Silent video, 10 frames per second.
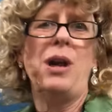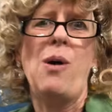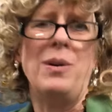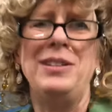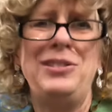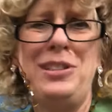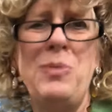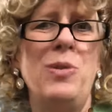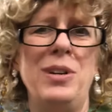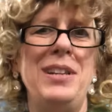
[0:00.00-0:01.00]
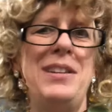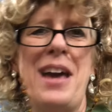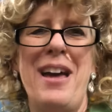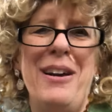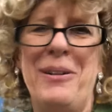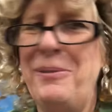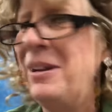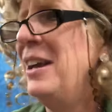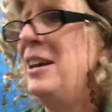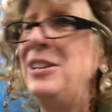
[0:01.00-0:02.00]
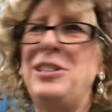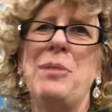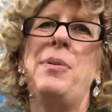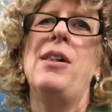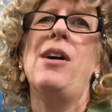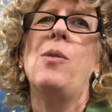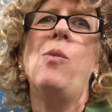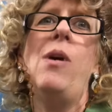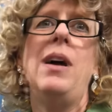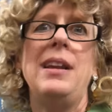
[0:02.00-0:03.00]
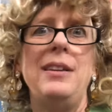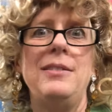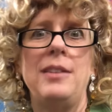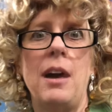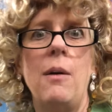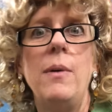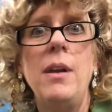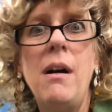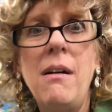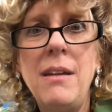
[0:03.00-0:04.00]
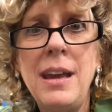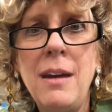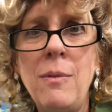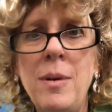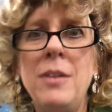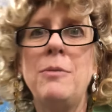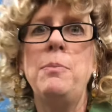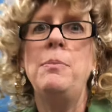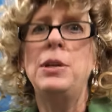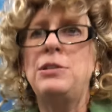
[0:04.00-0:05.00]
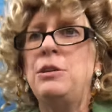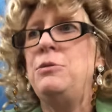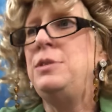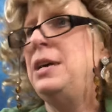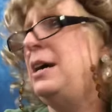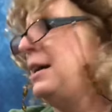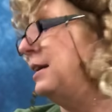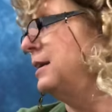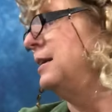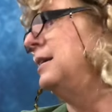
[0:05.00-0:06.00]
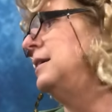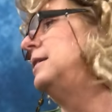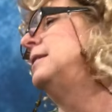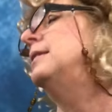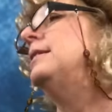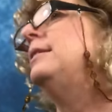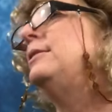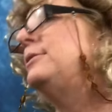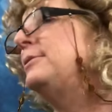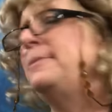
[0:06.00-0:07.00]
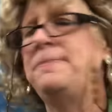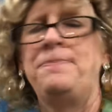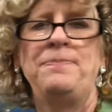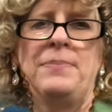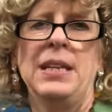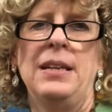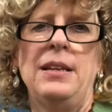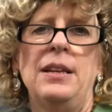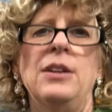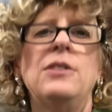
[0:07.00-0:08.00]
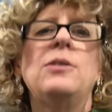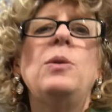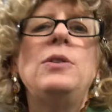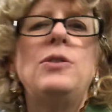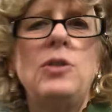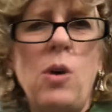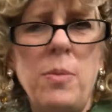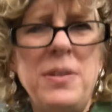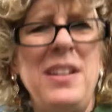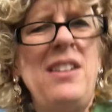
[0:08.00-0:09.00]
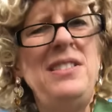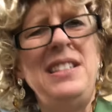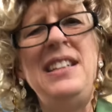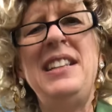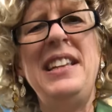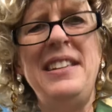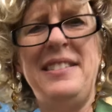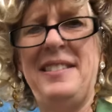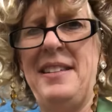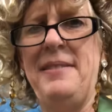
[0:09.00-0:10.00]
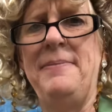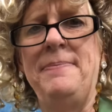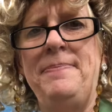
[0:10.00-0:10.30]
Lois, she wouldn't know. She'd be like, what is going on here, Miss Petunia? Oh. So I stopped and I didn't listen.